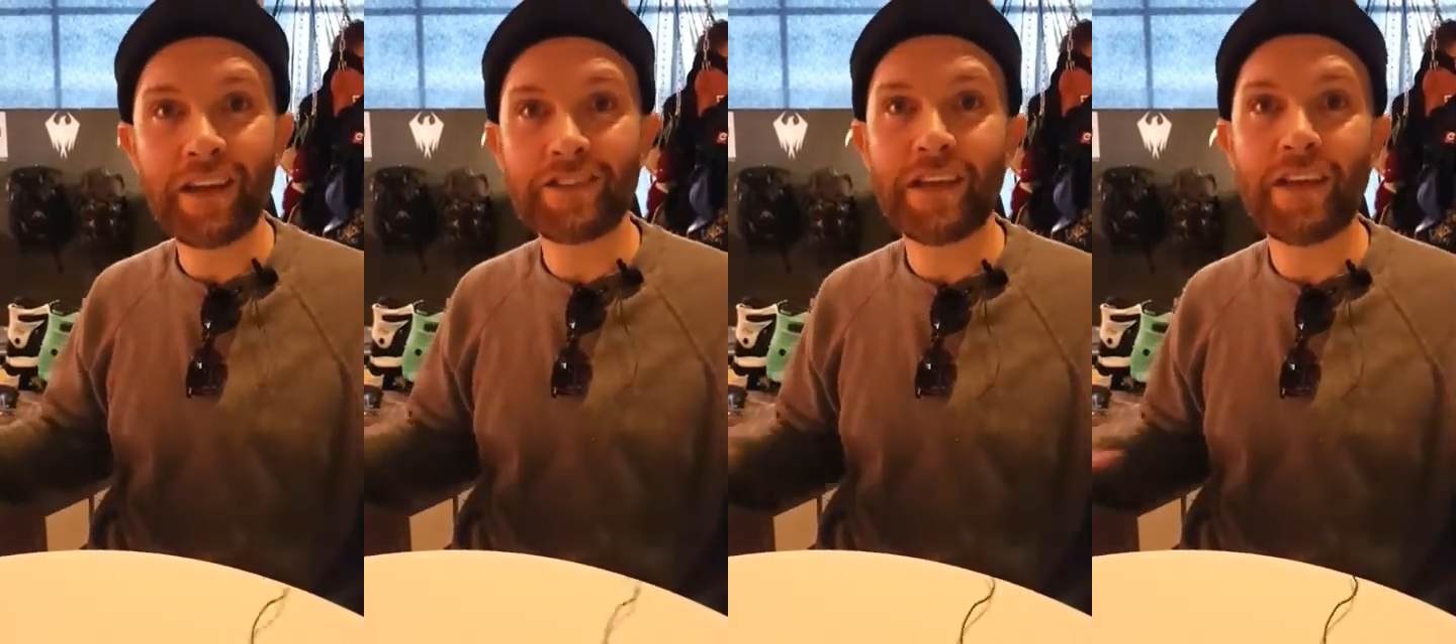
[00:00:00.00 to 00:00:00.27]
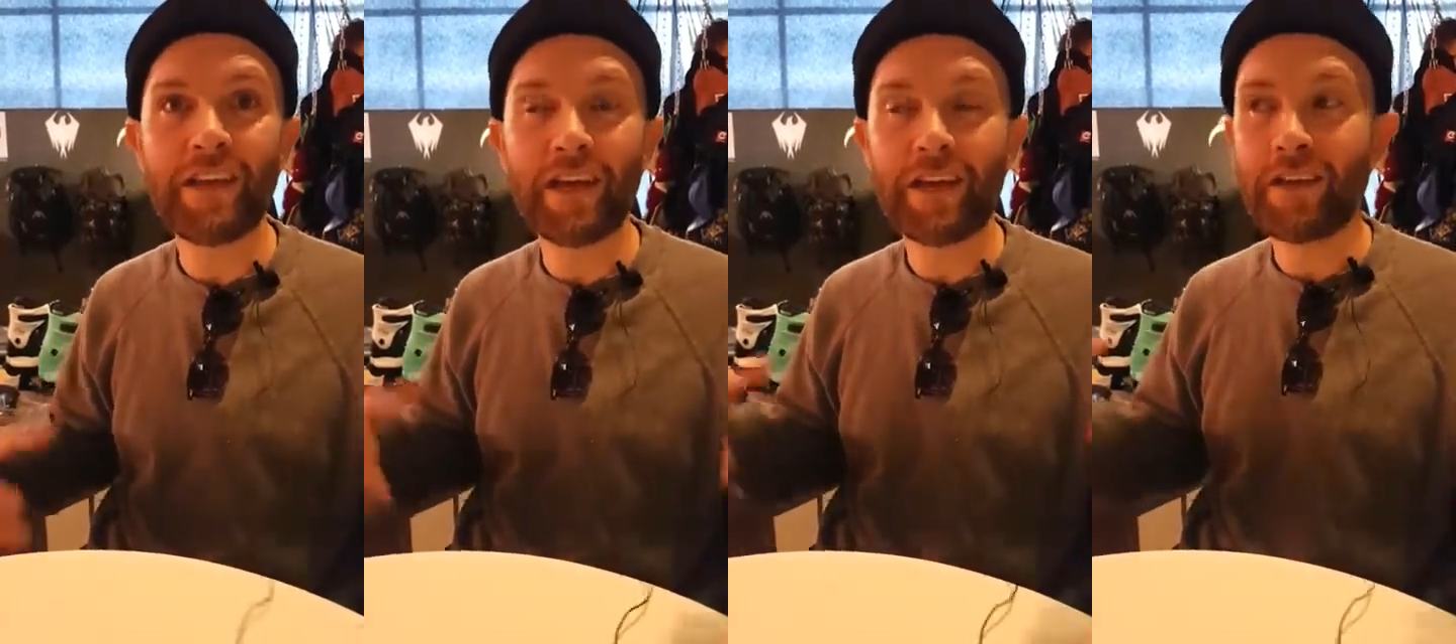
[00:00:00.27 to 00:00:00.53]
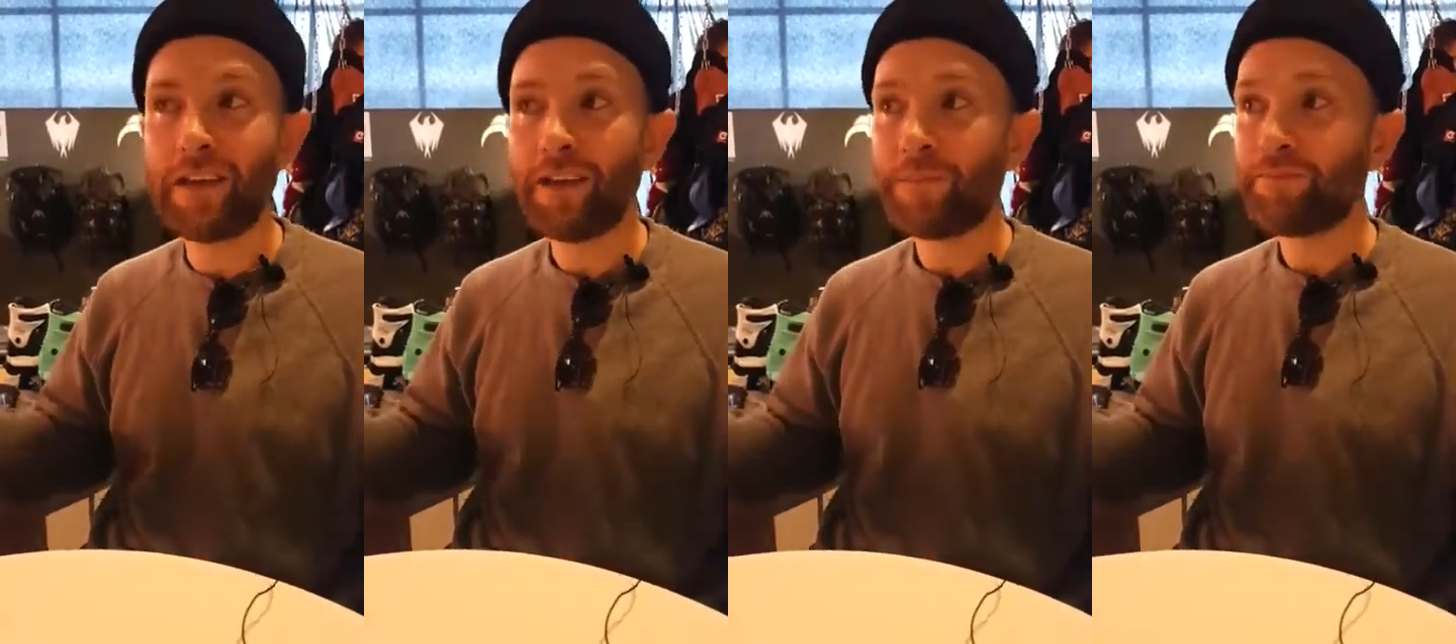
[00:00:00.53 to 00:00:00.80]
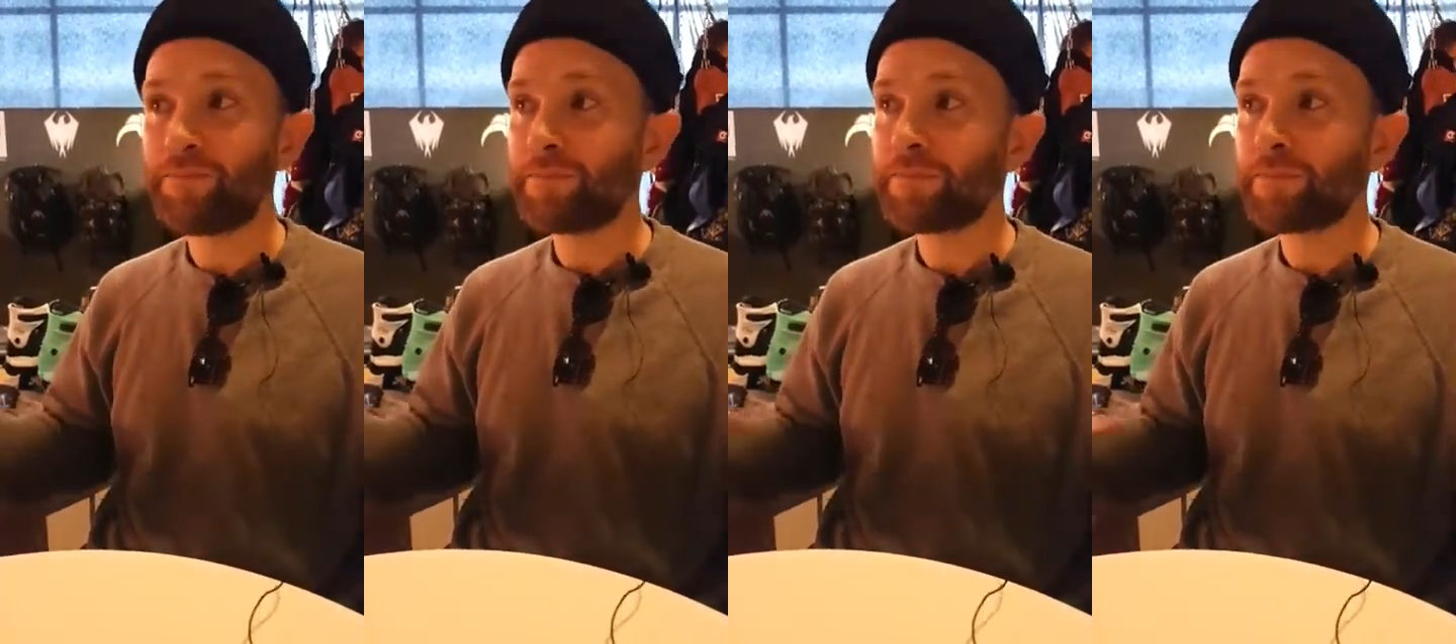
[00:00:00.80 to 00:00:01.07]
Because
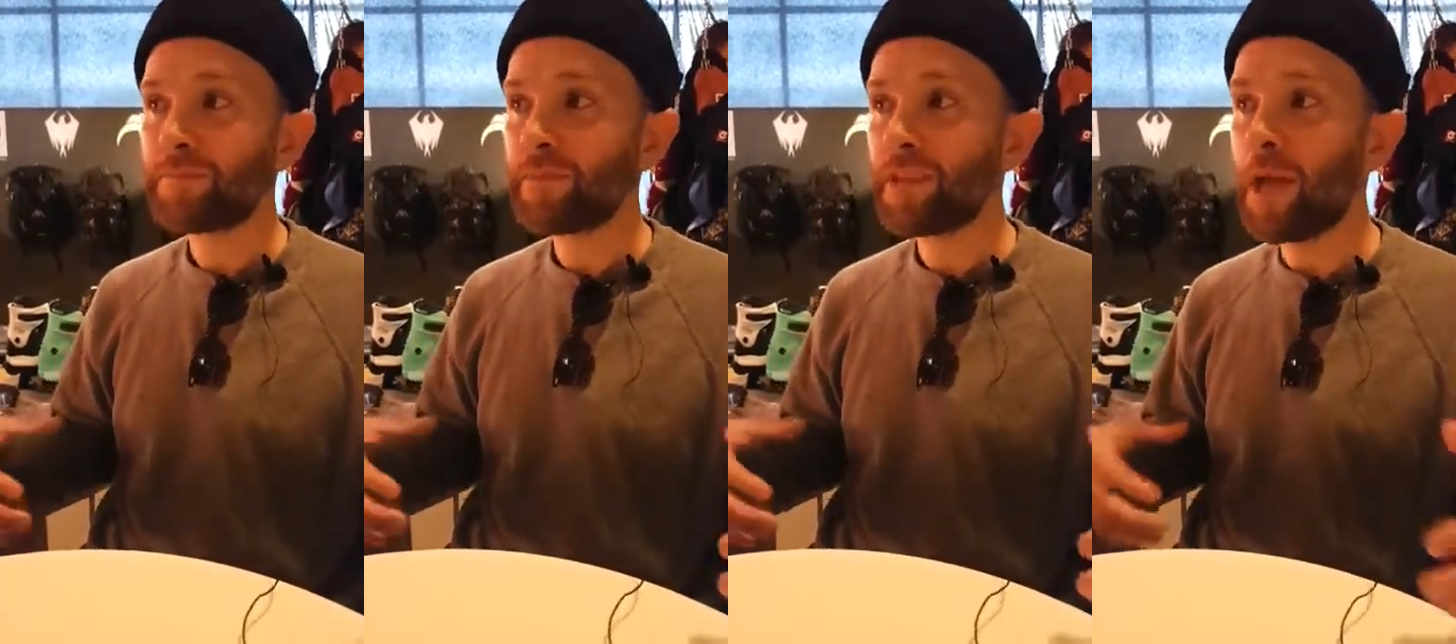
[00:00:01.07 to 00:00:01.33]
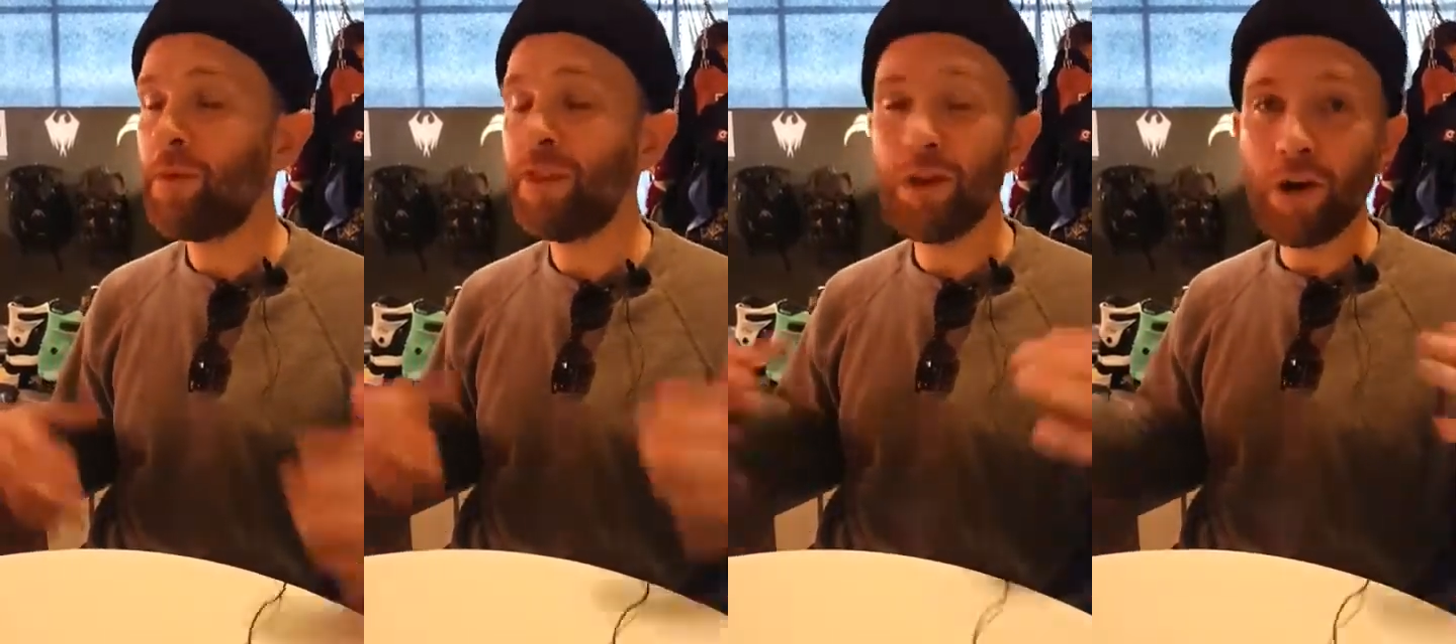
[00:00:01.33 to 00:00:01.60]
I mean,